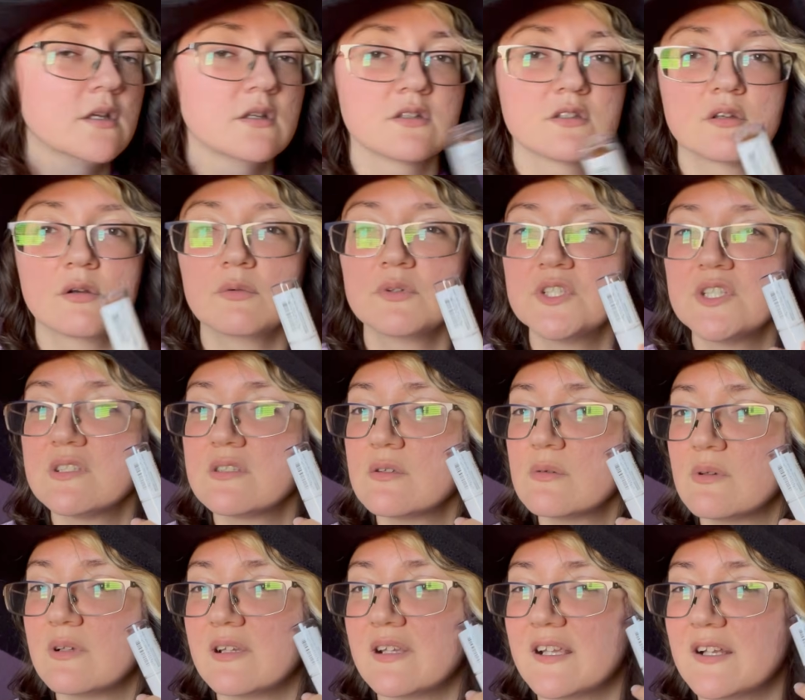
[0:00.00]
So we'll just
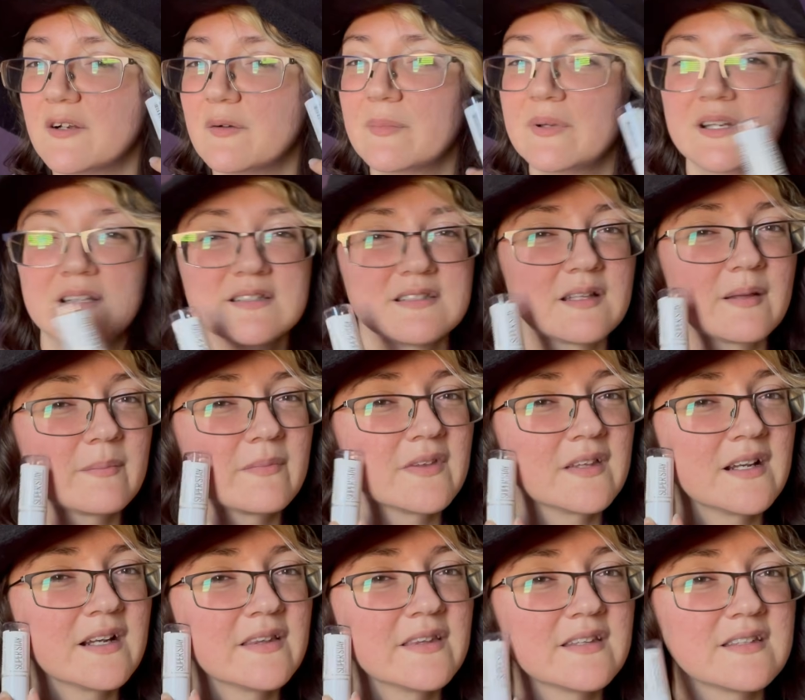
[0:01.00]
do a little bit of
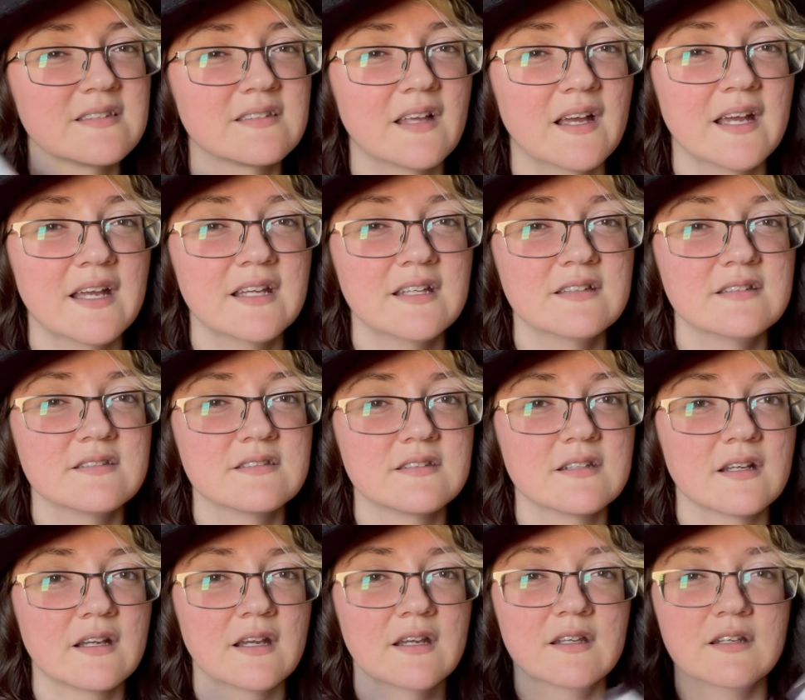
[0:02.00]
something on the sides
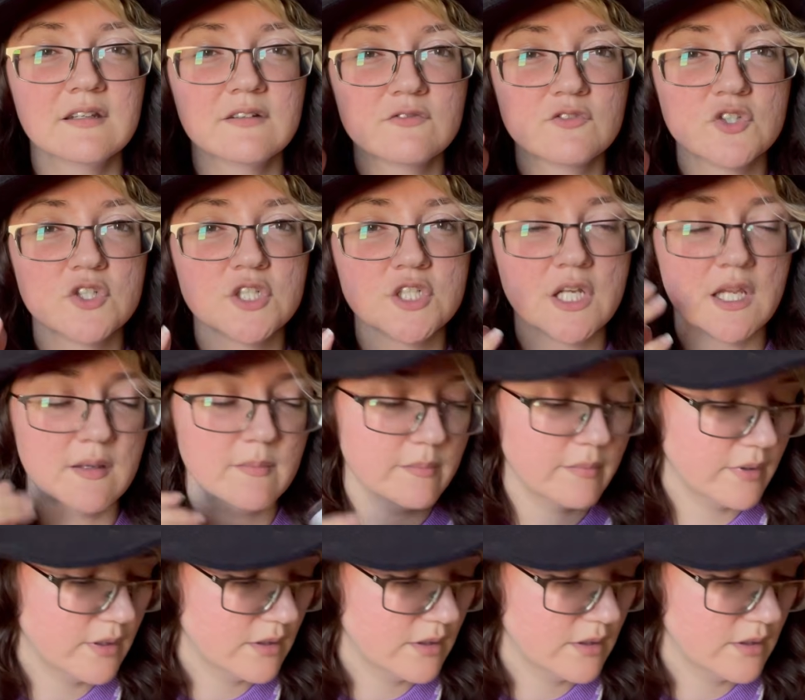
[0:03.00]
to kind of shape